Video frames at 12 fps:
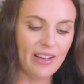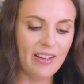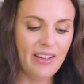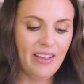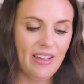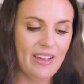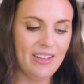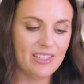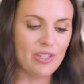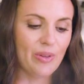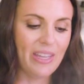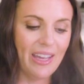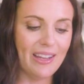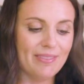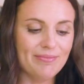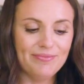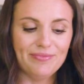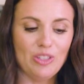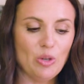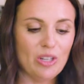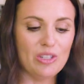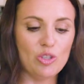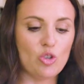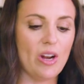So again, you
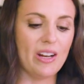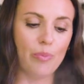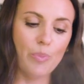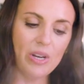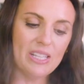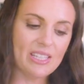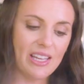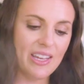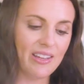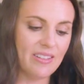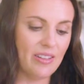could do shredded brisket,